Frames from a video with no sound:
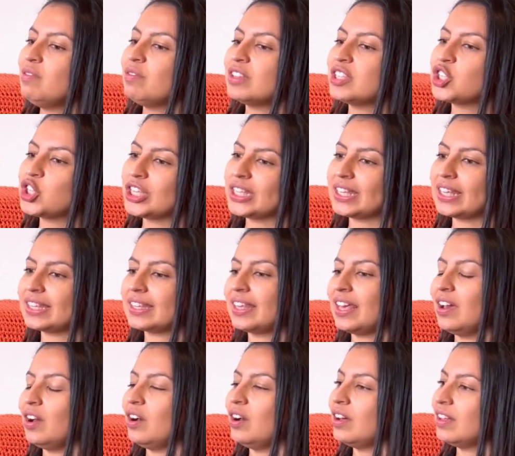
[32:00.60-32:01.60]
even Jesus
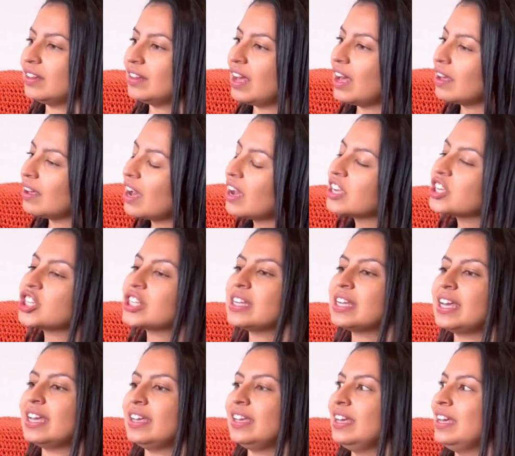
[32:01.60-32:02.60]
say,
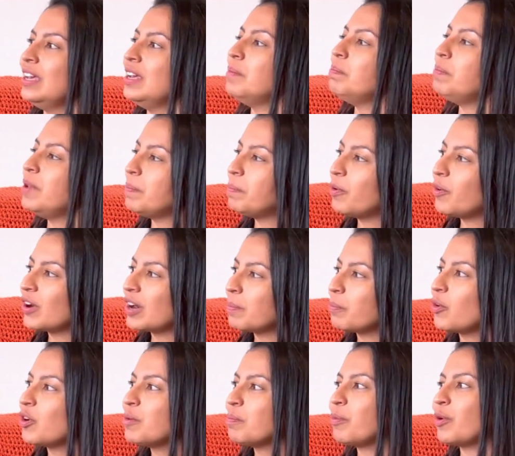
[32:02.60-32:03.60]
actually people are
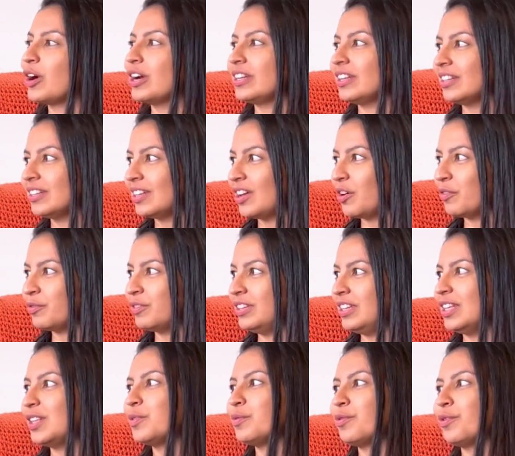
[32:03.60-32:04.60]
more important of
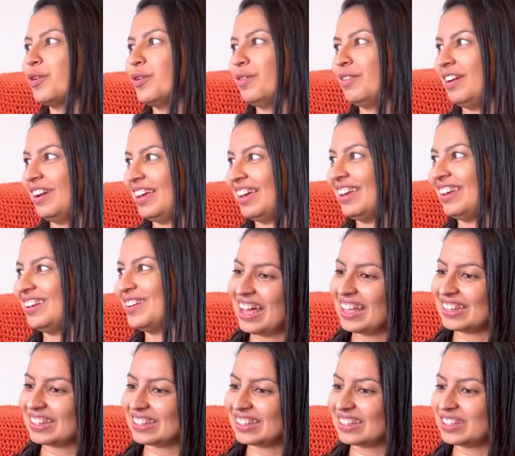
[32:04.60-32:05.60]
this rule. He
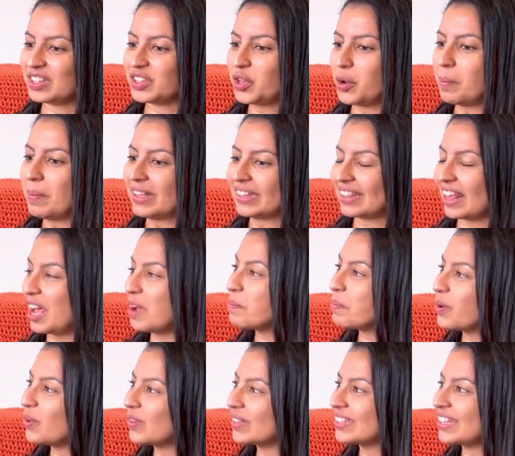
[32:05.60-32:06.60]
has some
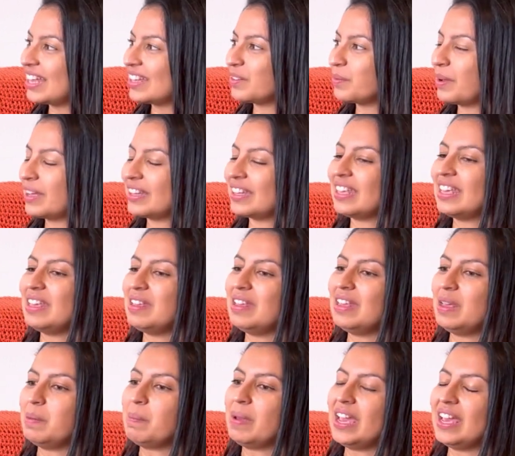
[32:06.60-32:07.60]
examples that what
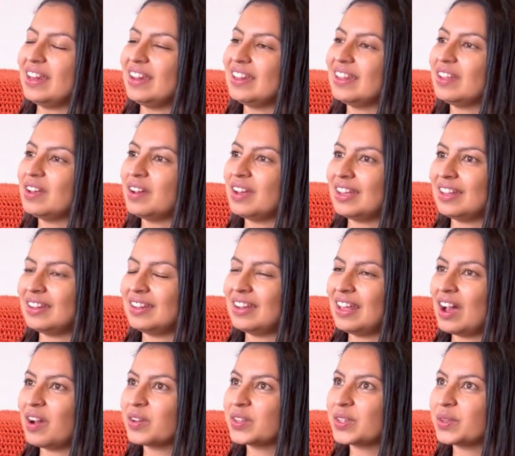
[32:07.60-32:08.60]
he made,
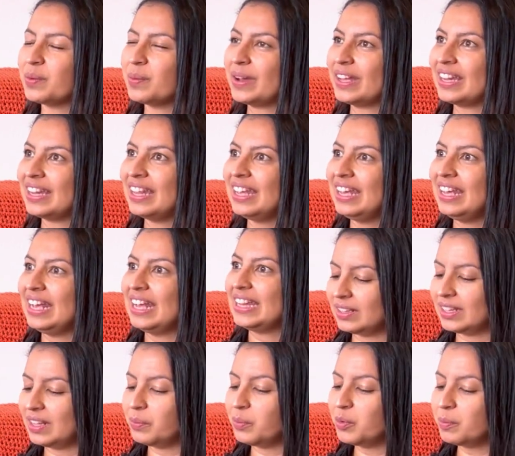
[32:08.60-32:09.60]
and also when
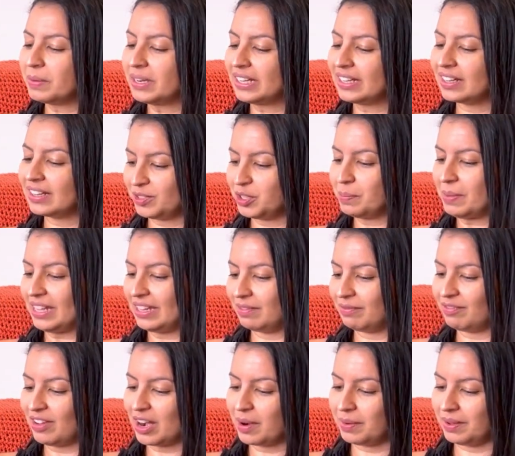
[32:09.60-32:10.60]
the woman, she made